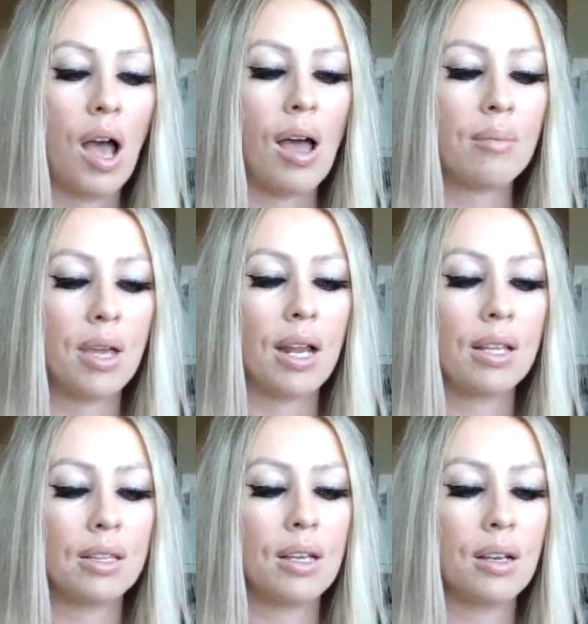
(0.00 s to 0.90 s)
I'm getting
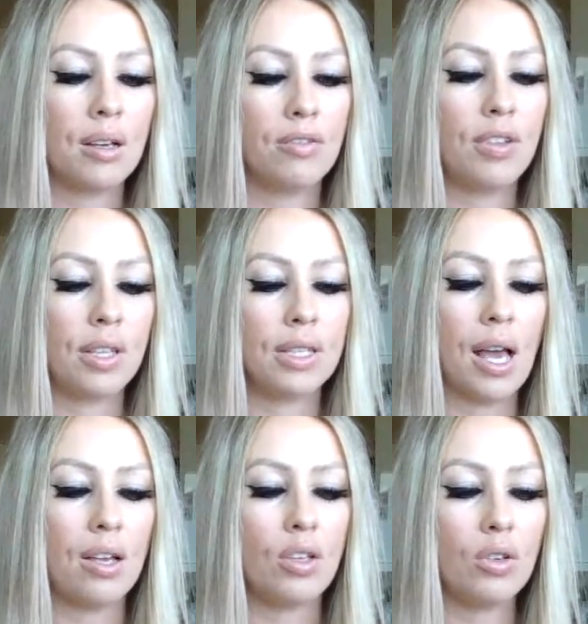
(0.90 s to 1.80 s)
the feeling
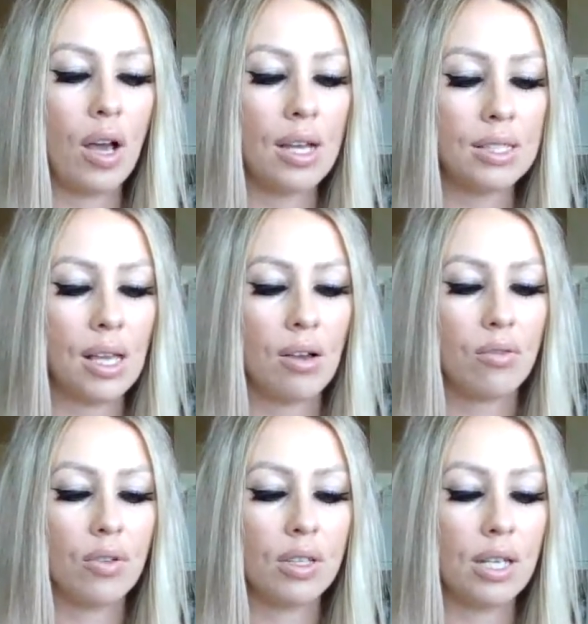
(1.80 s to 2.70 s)
that you guys have
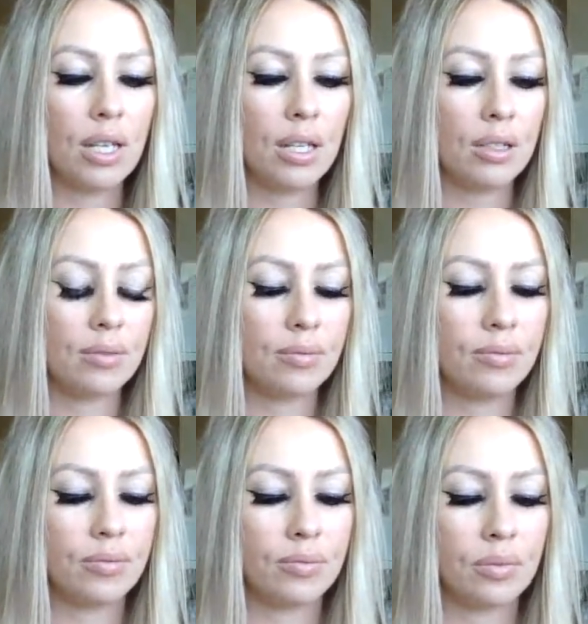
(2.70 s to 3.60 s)
really
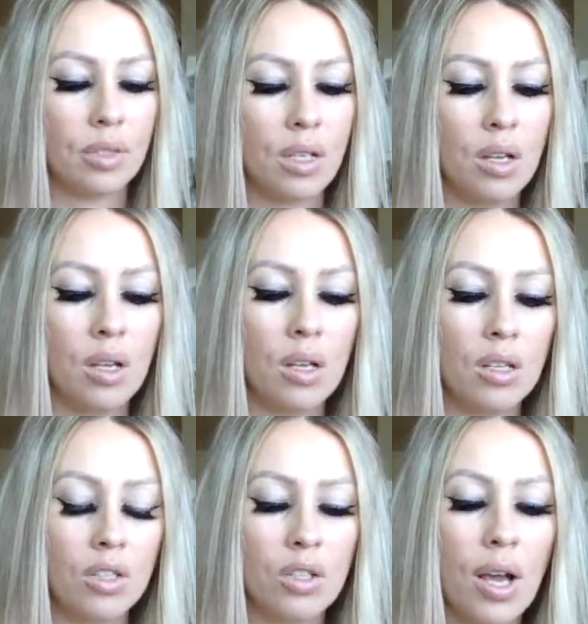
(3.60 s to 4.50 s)

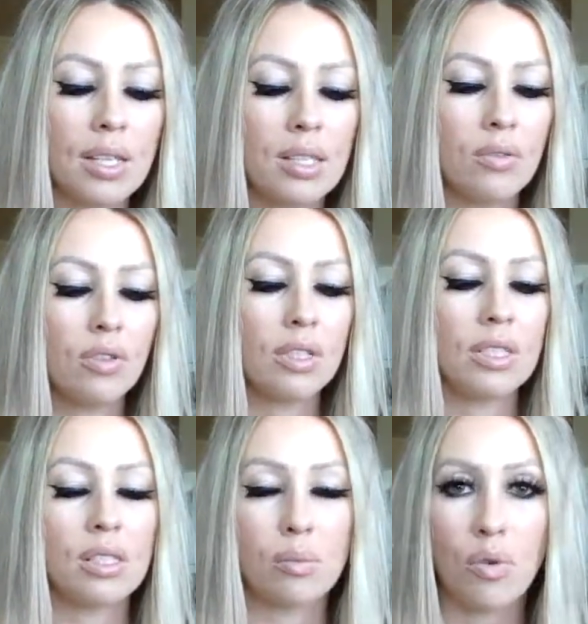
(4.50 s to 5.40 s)
you guys have really
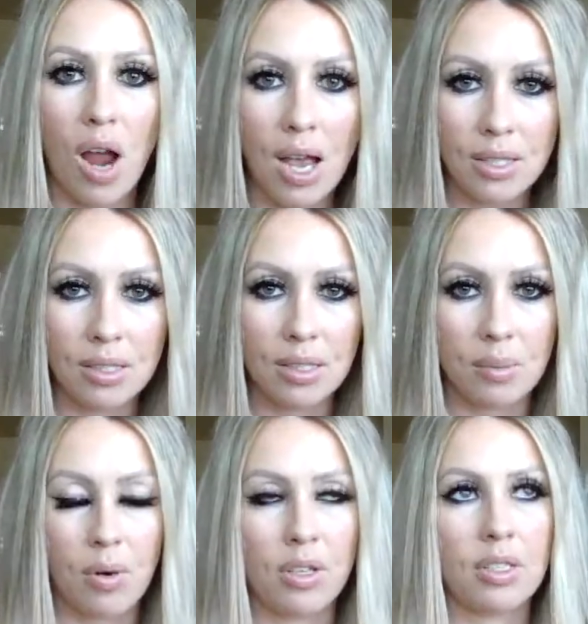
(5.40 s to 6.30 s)
surprised this
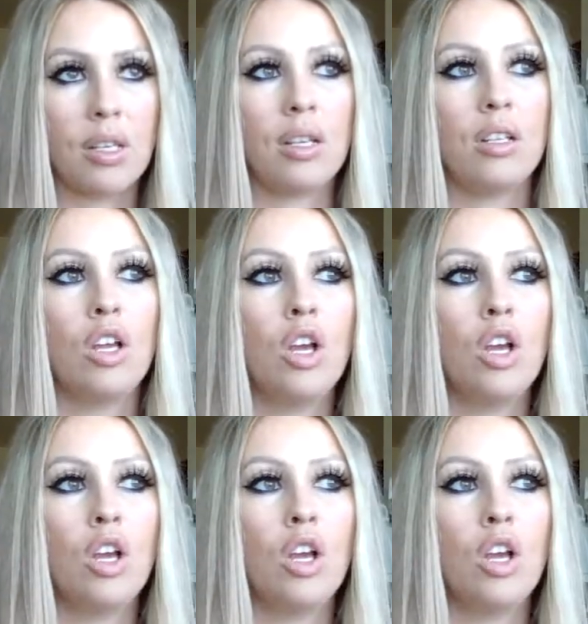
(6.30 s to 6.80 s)
person.